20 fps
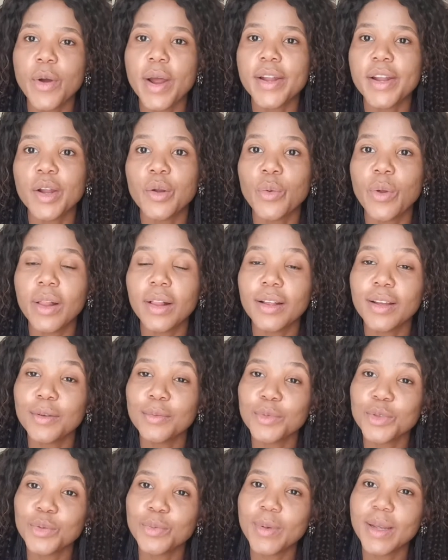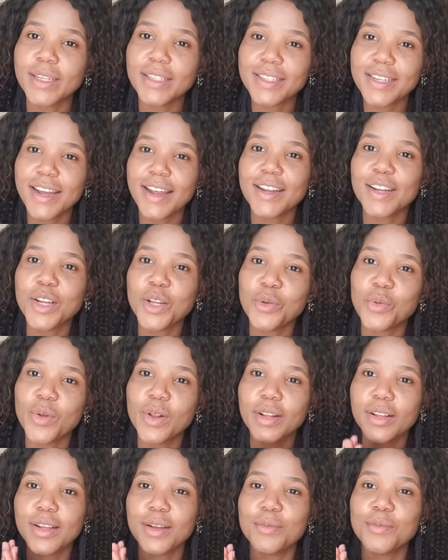everyone and welcome to my channel.
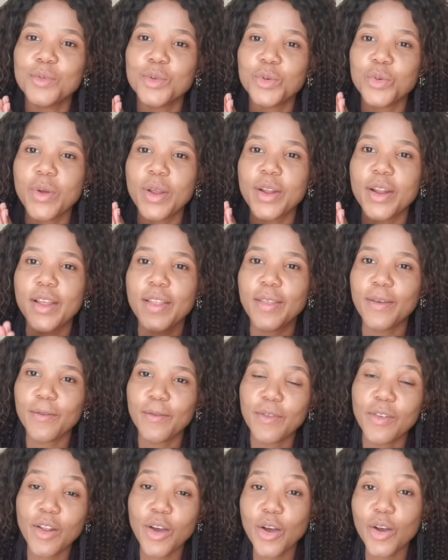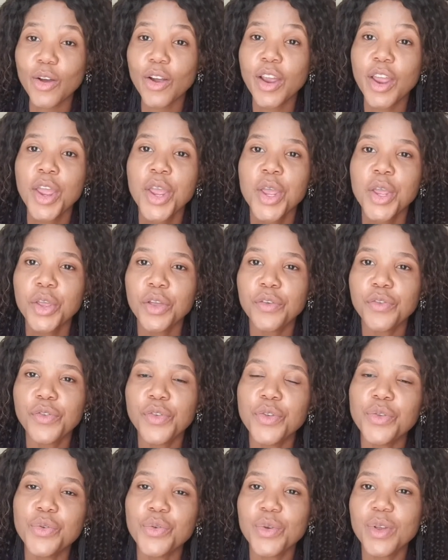Welcome to another vlog. If
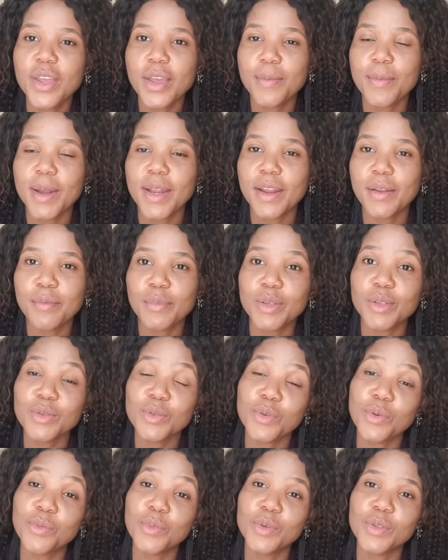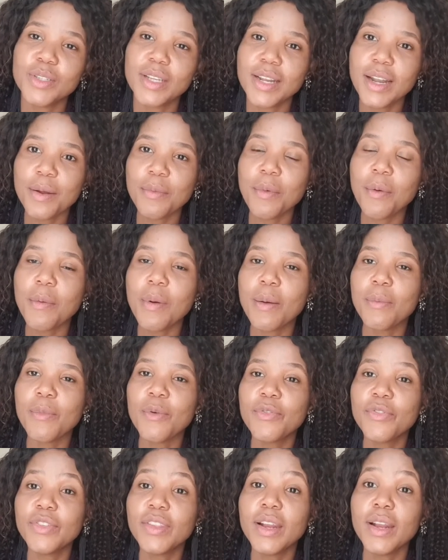you're new here, my name is Khomotso and I'm a mom
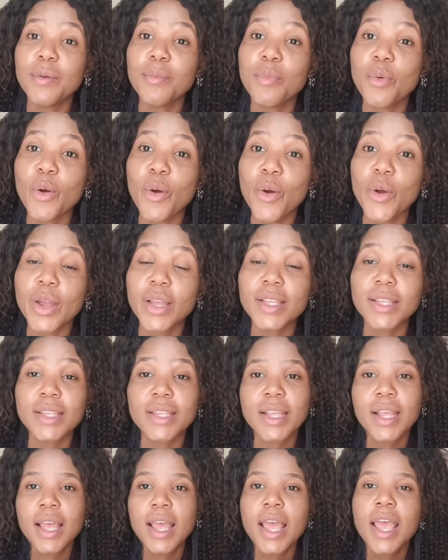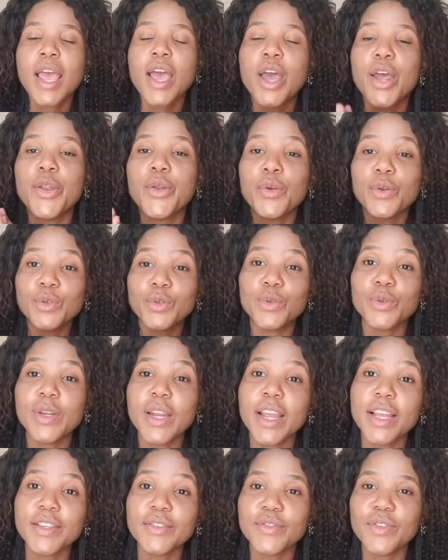of 3 boys, and on
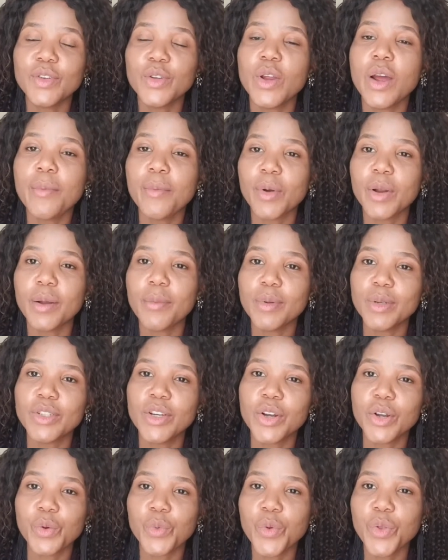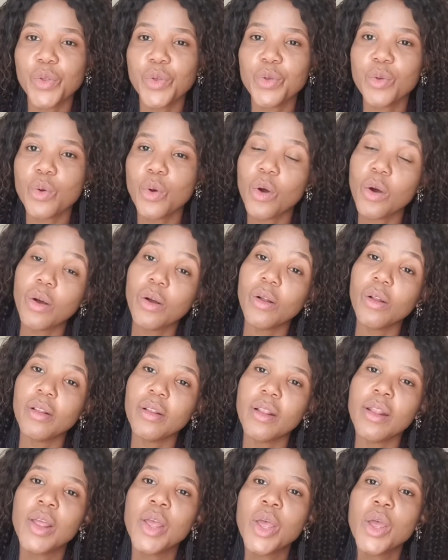today's video I'm going to be sharing with you
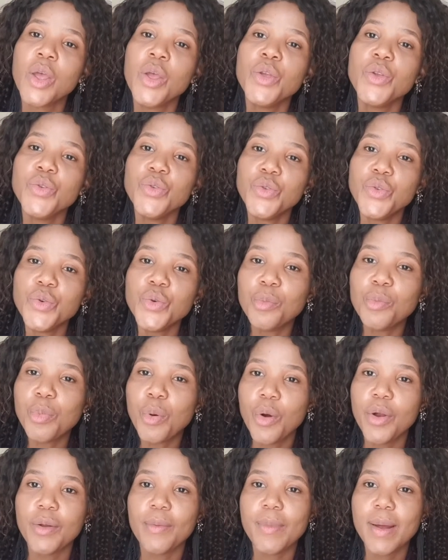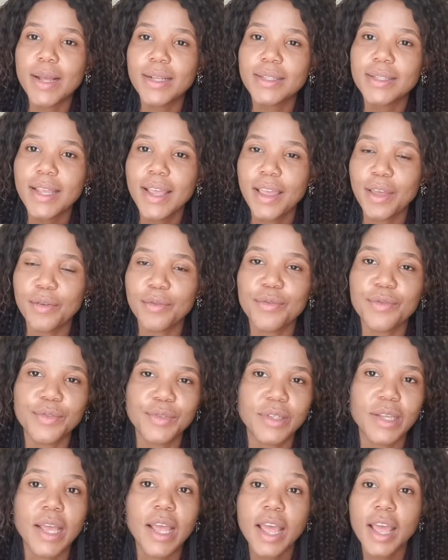all newborn
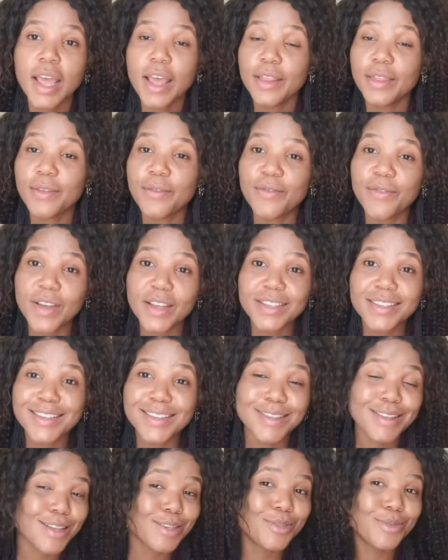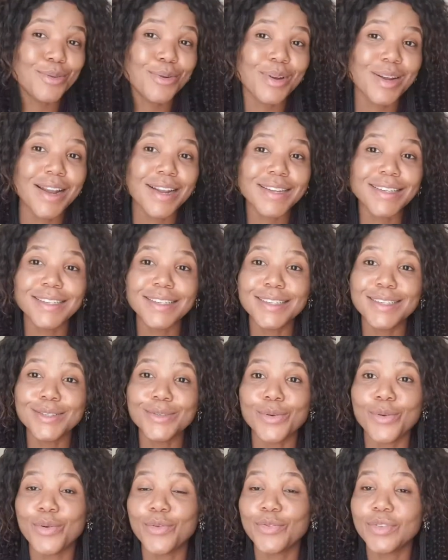must-haves. And the first thing that you're going to
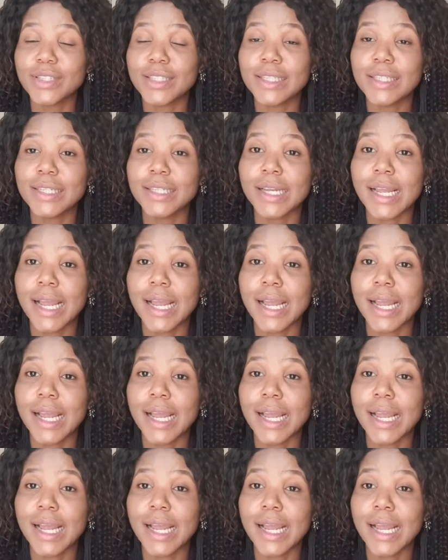need, obviously